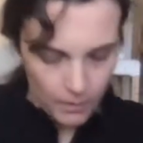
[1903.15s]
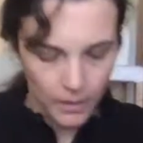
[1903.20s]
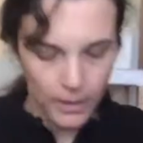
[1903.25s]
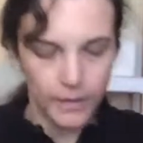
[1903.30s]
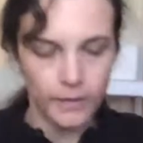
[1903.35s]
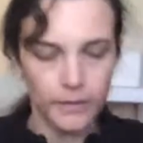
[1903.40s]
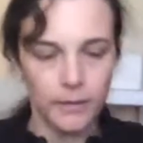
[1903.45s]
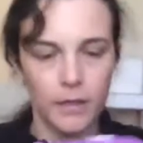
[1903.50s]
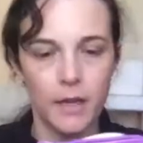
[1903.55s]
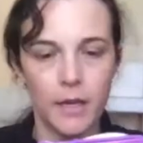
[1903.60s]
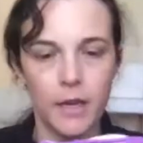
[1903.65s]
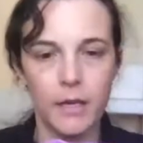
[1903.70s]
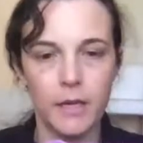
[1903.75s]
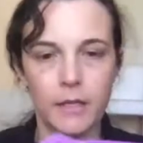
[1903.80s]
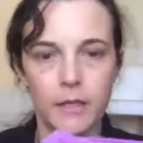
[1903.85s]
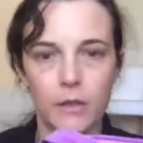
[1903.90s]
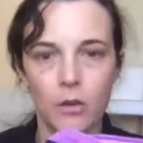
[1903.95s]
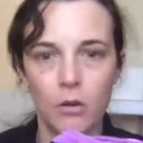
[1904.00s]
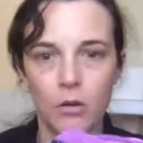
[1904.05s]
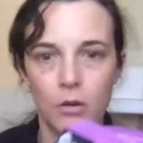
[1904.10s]
Okay, so
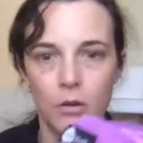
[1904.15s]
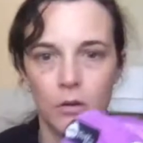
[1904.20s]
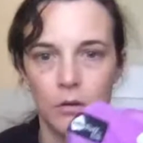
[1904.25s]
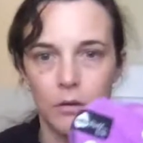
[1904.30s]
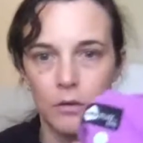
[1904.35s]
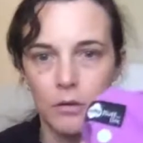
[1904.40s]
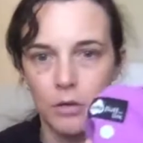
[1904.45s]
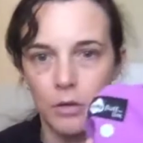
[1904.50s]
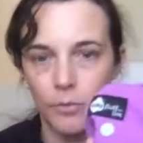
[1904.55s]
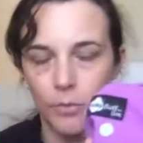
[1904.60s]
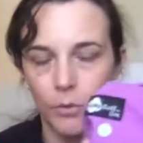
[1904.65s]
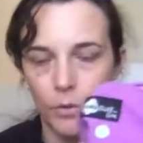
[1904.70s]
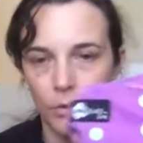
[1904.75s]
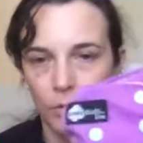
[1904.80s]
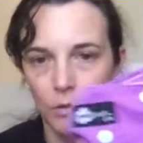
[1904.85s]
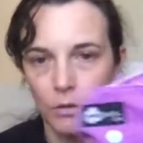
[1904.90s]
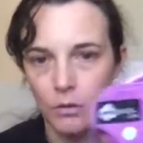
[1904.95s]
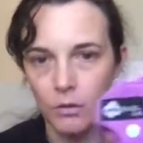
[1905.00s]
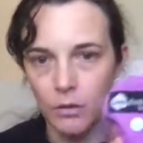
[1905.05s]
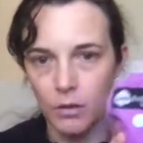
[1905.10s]
there's on
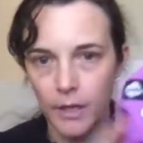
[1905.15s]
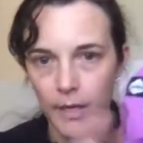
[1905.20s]
newborn.